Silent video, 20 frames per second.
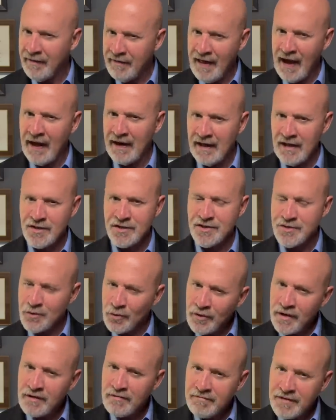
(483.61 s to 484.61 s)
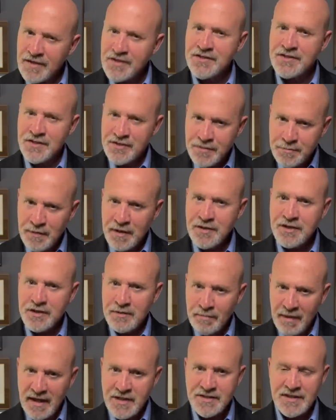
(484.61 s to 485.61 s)
that is sort of the
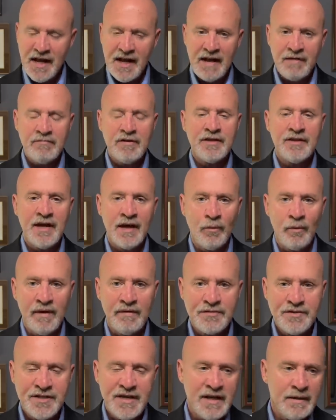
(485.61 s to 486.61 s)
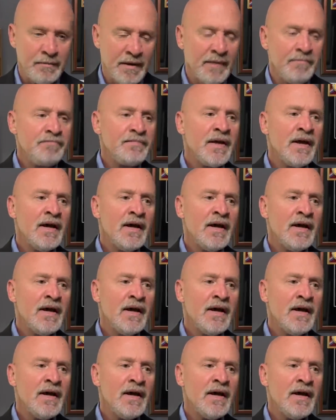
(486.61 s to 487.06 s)
suspicion based on everything we've seen, but